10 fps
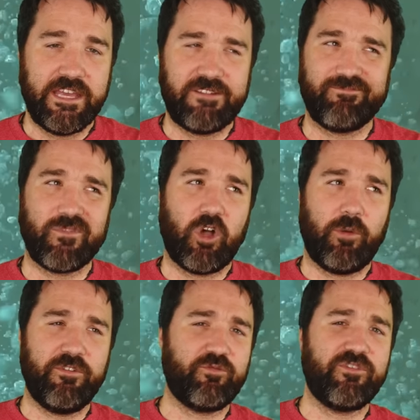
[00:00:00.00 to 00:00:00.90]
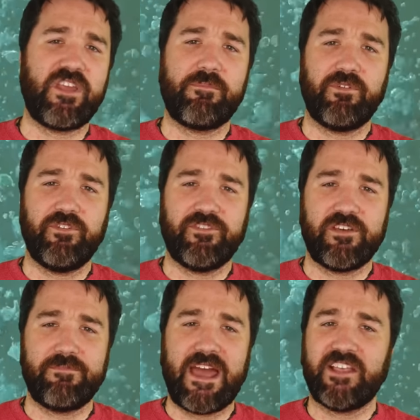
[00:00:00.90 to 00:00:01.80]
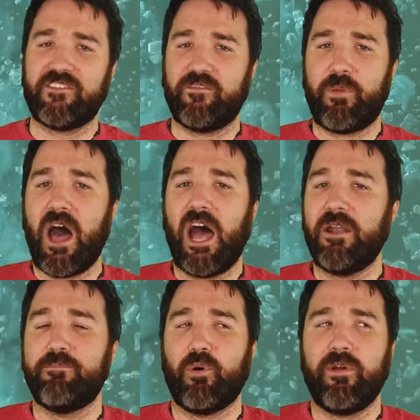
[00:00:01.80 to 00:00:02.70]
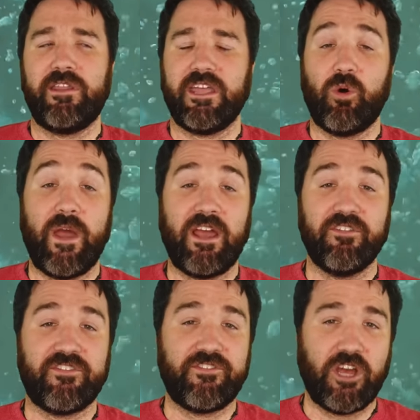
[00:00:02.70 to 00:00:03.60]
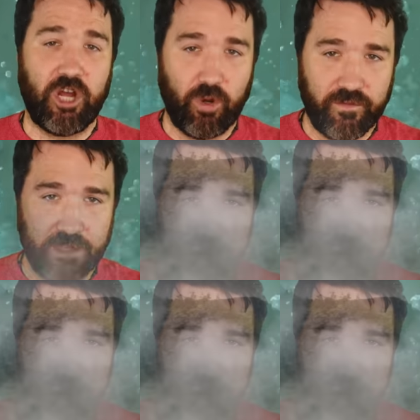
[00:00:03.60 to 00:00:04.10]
it almost resembles a massive pot boiling away on the stove.